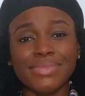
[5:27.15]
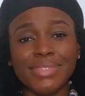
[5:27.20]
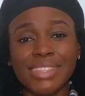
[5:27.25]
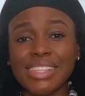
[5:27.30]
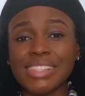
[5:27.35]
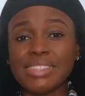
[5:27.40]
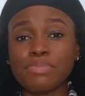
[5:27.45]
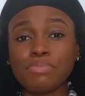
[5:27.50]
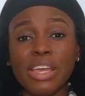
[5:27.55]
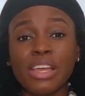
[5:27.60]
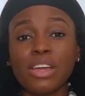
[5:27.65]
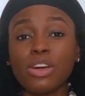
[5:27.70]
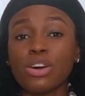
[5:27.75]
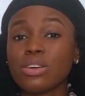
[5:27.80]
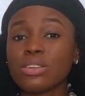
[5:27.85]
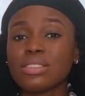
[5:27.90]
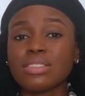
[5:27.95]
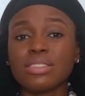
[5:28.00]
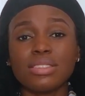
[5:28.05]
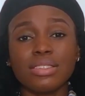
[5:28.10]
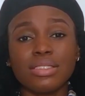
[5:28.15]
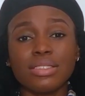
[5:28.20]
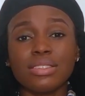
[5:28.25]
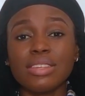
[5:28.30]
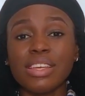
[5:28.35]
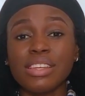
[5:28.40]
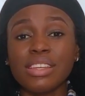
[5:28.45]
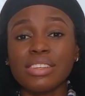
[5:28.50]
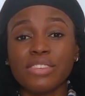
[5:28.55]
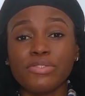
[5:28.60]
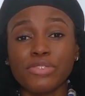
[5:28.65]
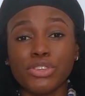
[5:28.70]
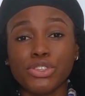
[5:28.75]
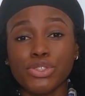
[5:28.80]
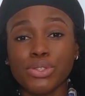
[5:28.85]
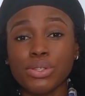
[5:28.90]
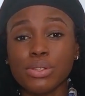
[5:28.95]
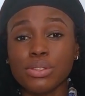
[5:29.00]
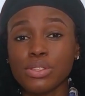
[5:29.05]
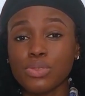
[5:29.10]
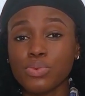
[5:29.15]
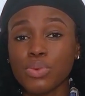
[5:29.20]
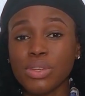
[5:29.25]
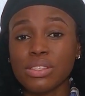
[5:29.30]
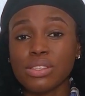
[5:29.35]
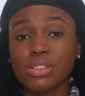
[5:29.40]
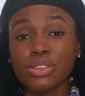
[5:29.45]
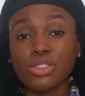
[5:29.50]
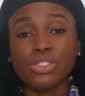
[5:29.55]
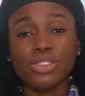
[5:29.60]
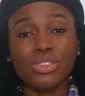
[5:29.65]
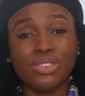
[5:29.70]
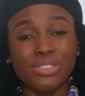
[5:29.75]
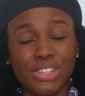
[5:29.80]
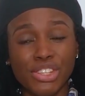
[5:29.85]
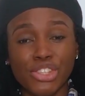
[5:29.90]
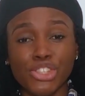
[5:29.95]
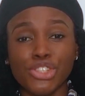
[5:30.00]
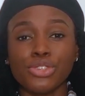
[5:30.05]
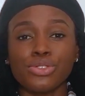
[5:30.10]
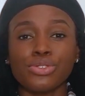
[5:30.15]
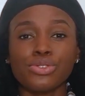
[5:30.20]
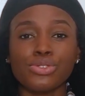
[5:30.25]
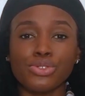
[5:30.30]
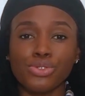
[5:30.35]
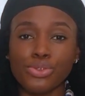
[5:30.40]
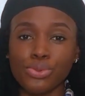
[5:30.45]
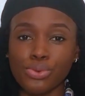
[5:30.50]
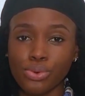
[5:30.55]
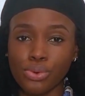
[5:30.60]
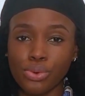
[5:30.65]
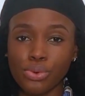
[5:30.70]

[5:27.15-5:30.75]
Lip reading: This may cause individuals with such conditions to